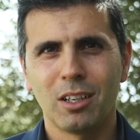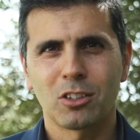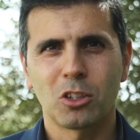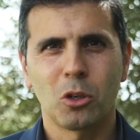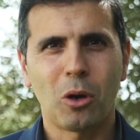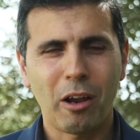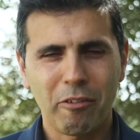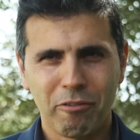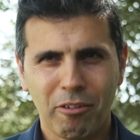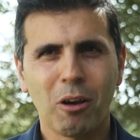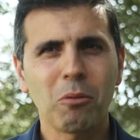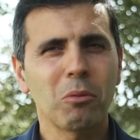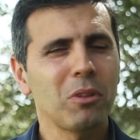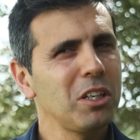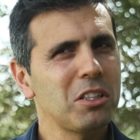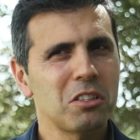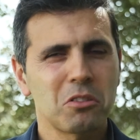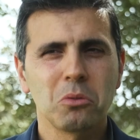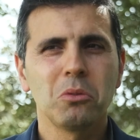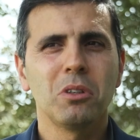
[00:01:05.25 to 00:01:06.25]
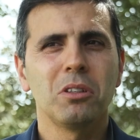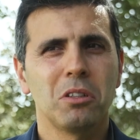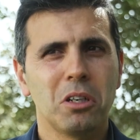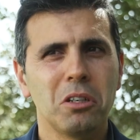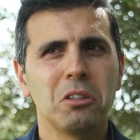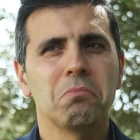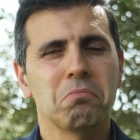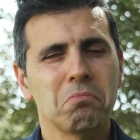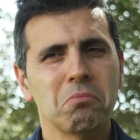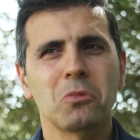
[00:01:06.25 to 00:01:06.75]
So I found these two
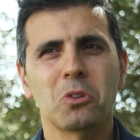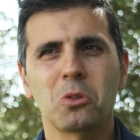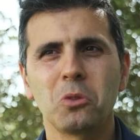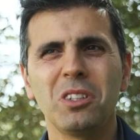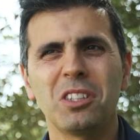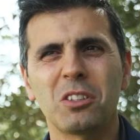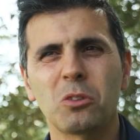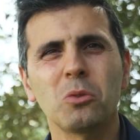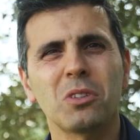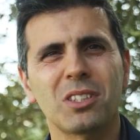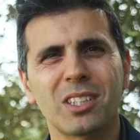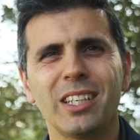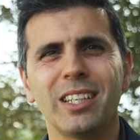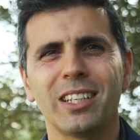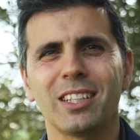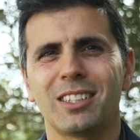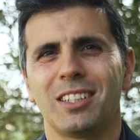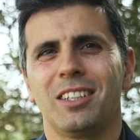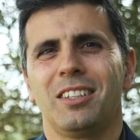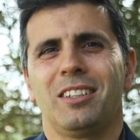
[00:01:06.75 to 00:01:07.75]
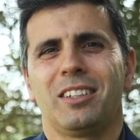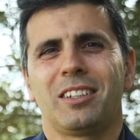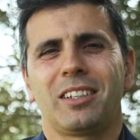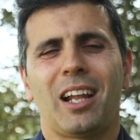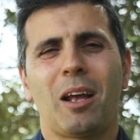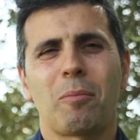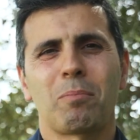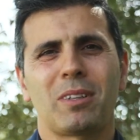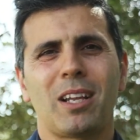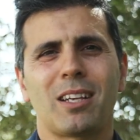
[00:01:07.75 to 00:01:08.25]
things in
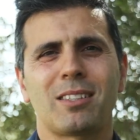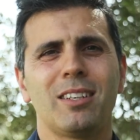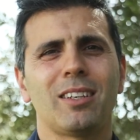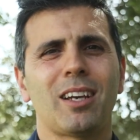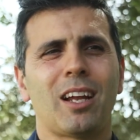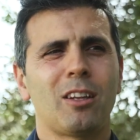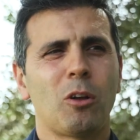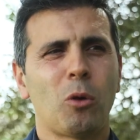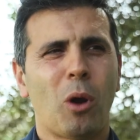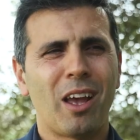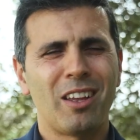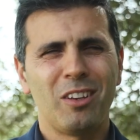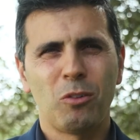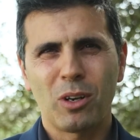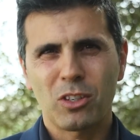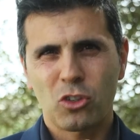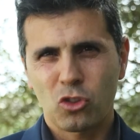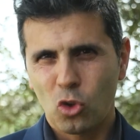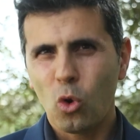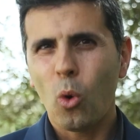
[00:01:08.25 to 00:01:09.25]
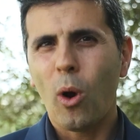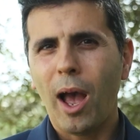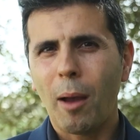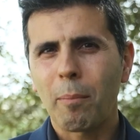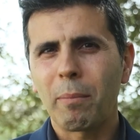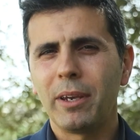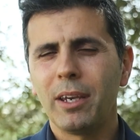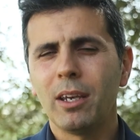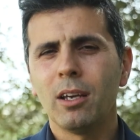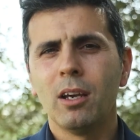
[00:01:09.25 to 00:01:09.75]
Cap Classique, and I was so
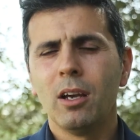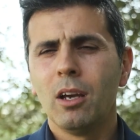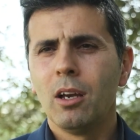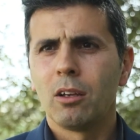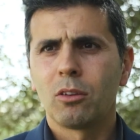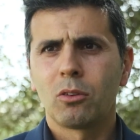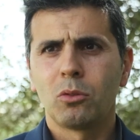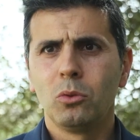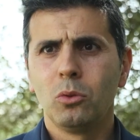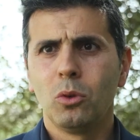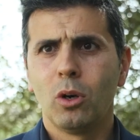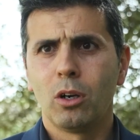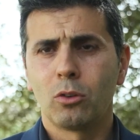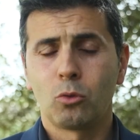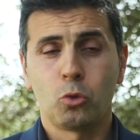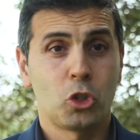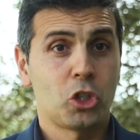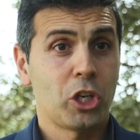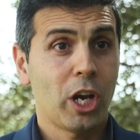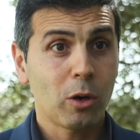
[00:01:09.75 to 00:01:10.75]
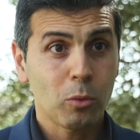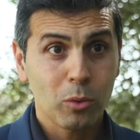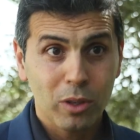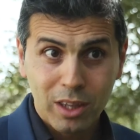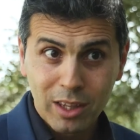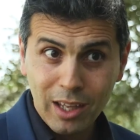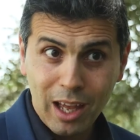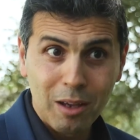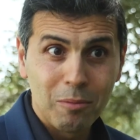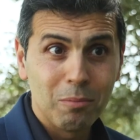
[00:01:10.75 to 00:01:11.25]
happy to share
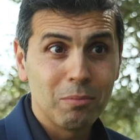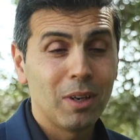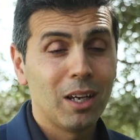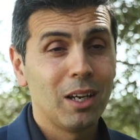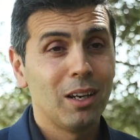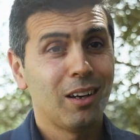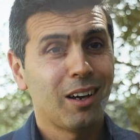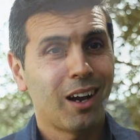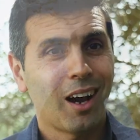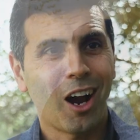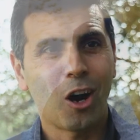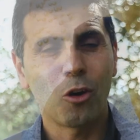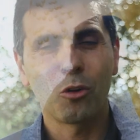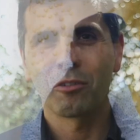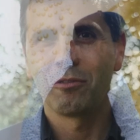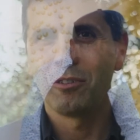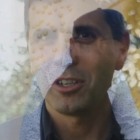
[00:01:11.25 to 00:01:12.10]
with them our